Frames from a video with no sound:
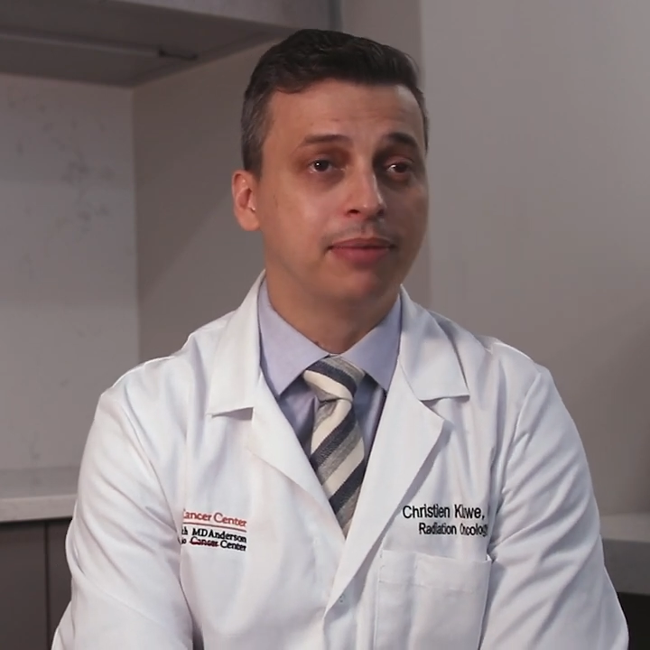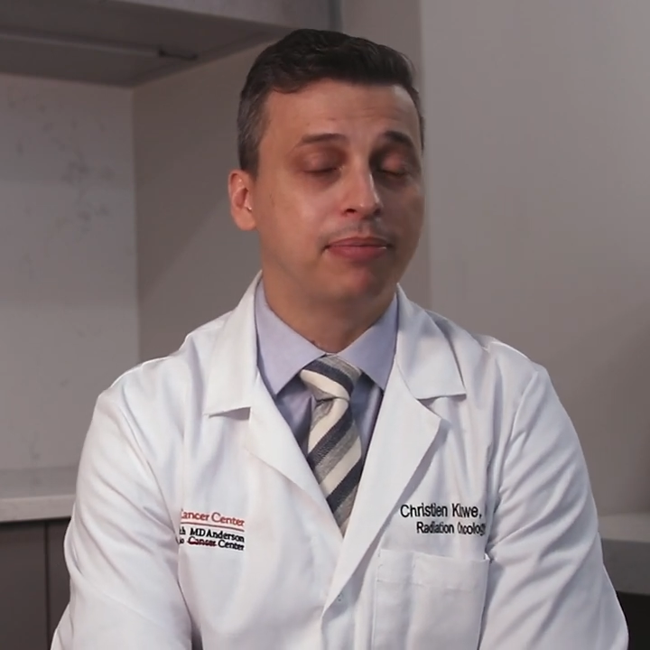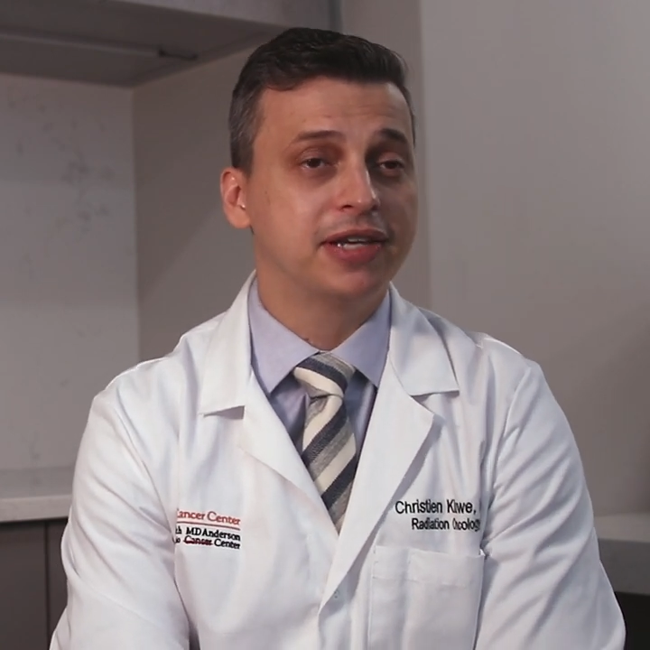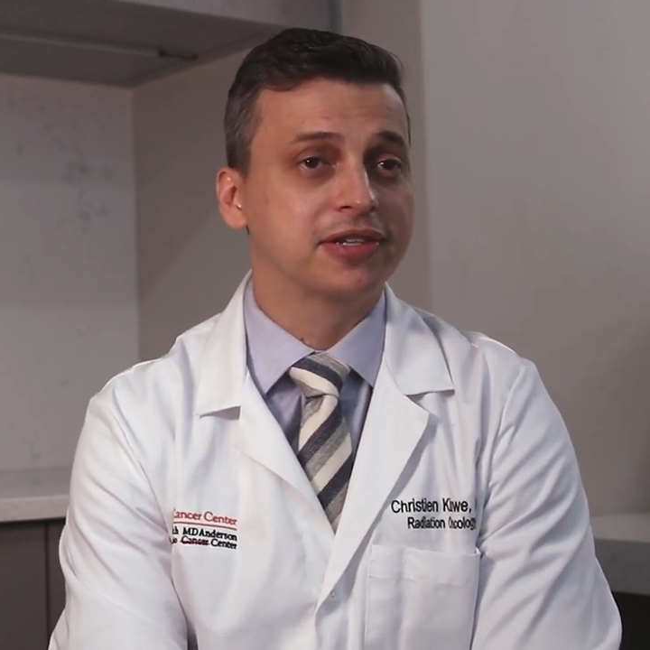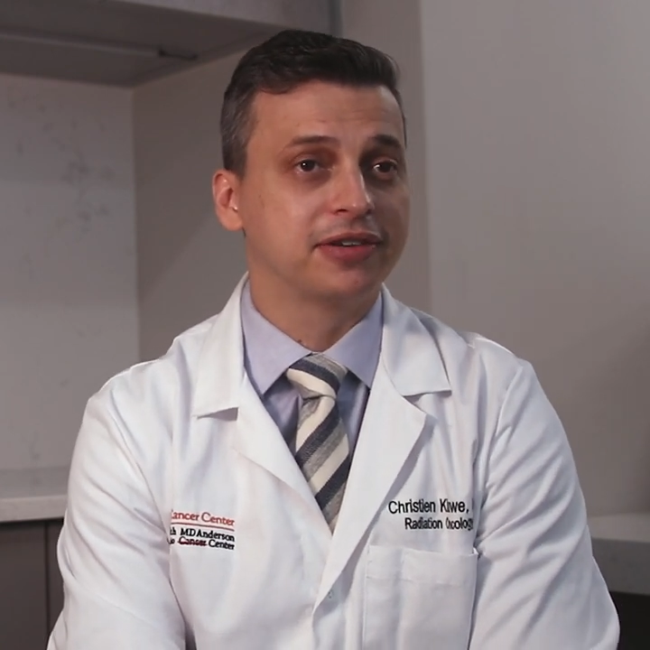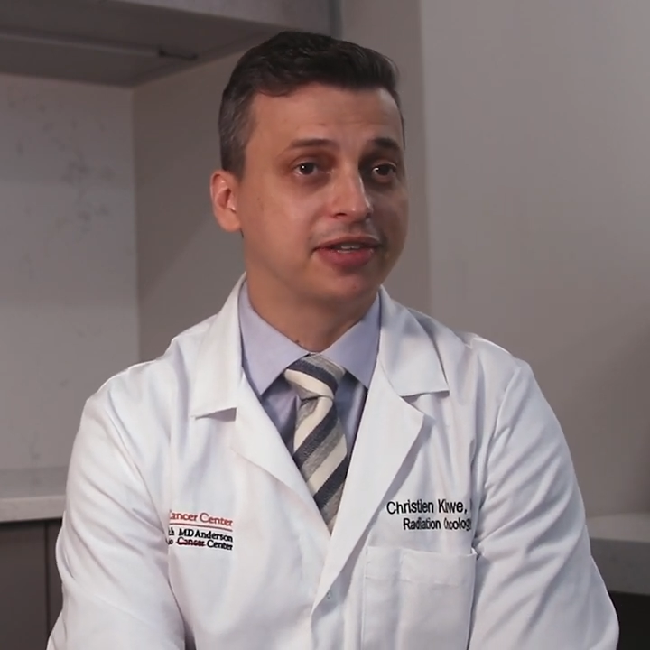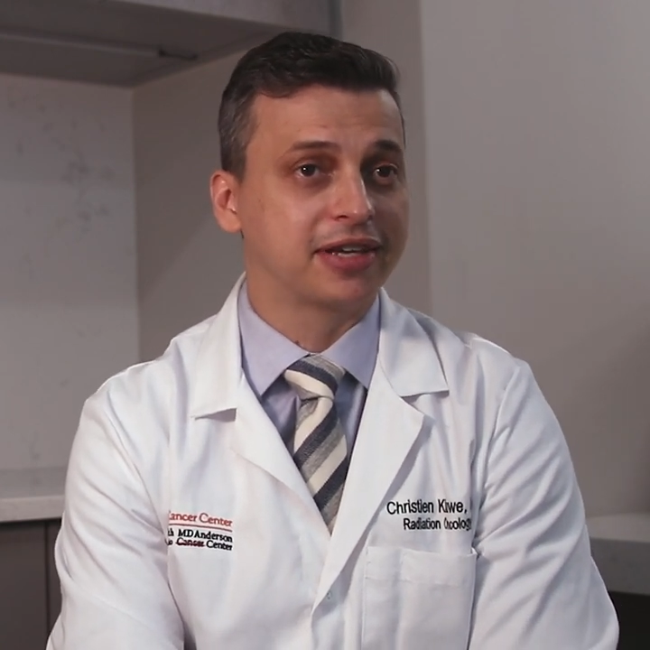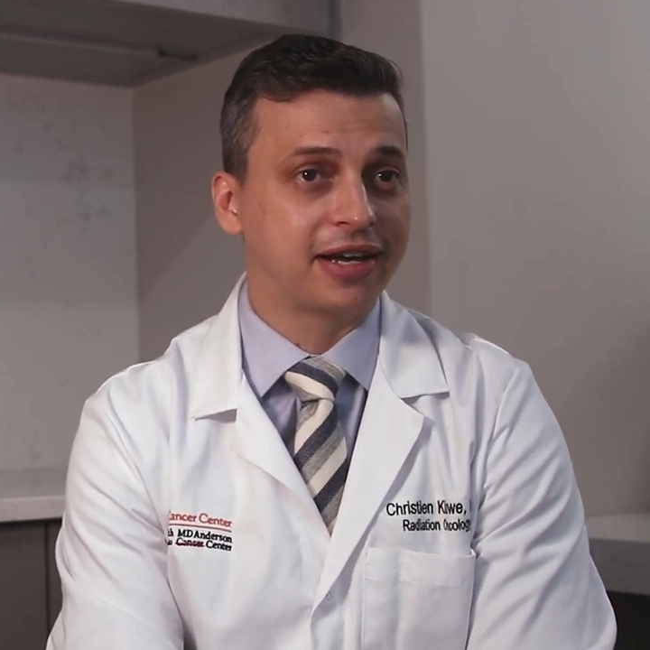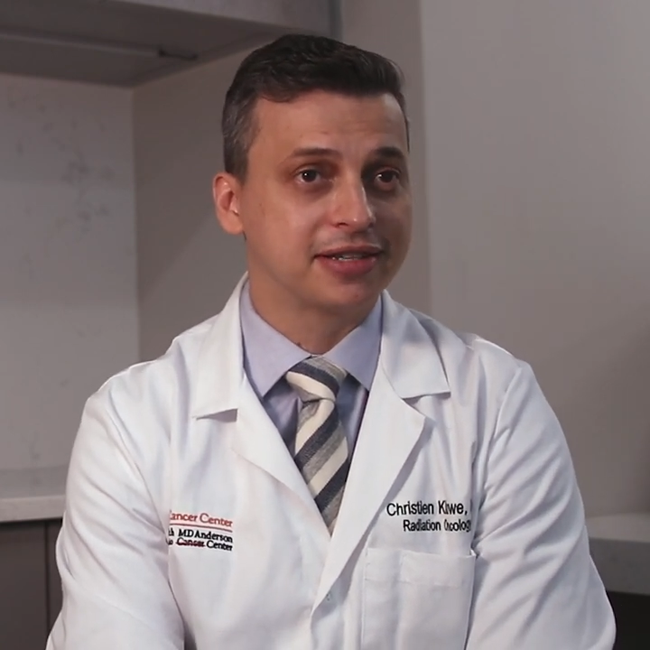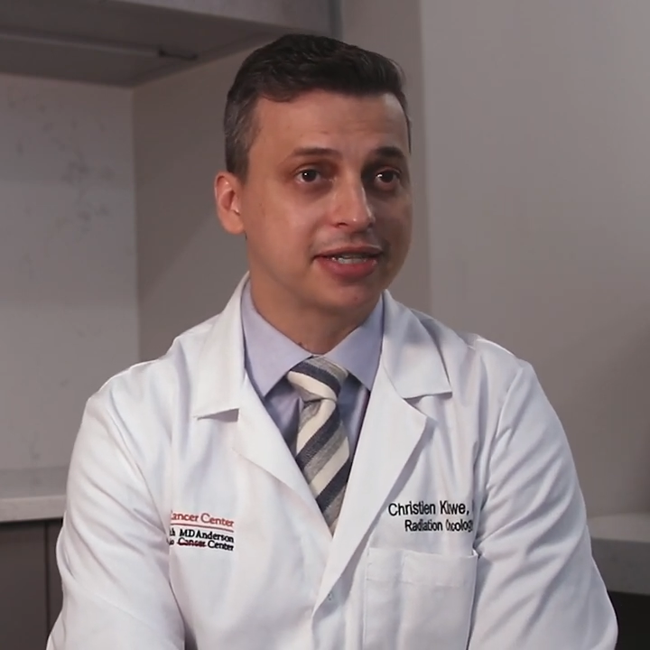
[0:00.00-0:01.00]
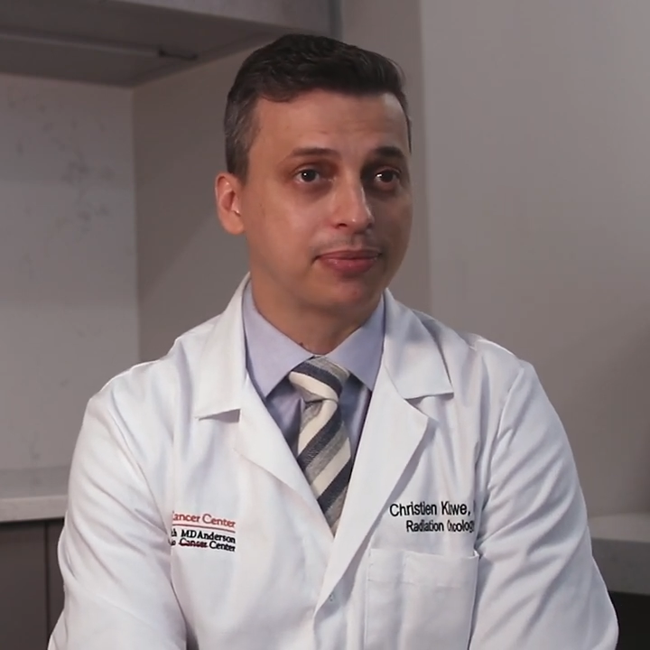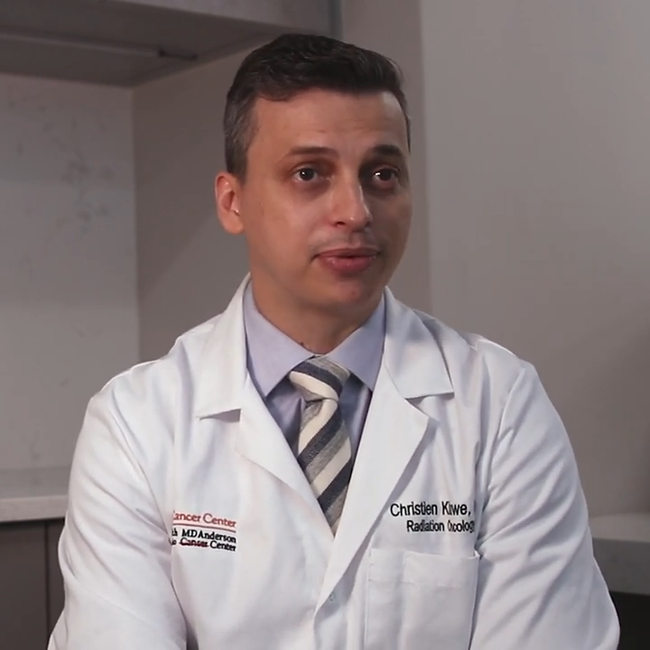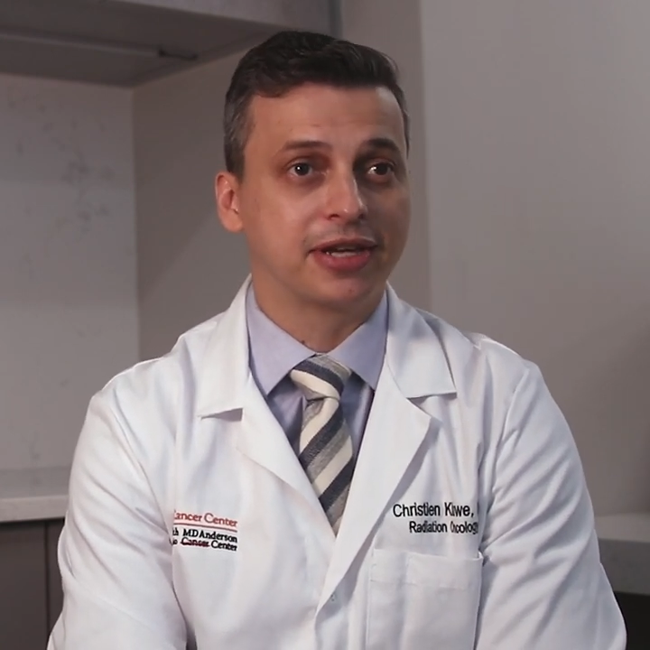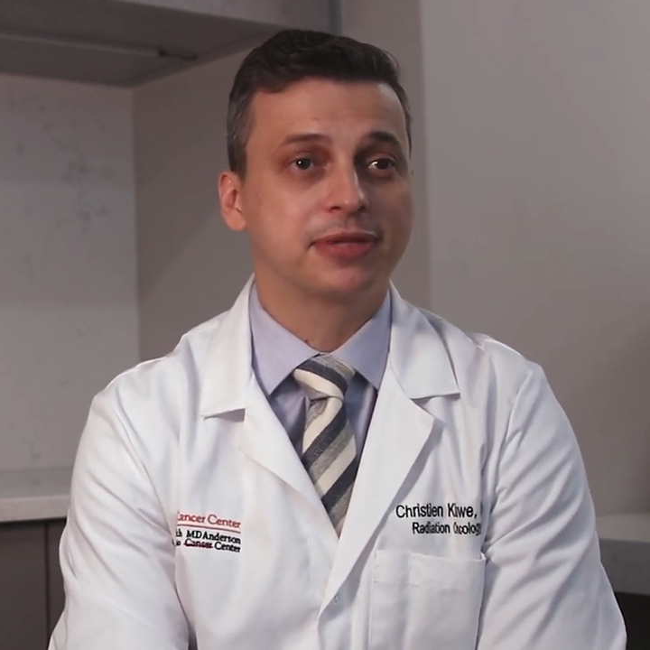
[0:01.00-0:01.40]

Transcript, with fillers: Basically, the concept with